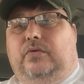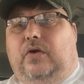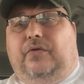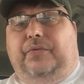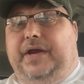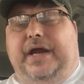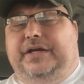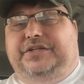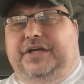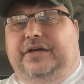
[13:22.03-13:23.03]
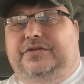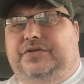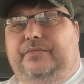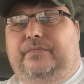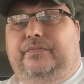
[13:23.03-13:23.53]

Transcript: or 396.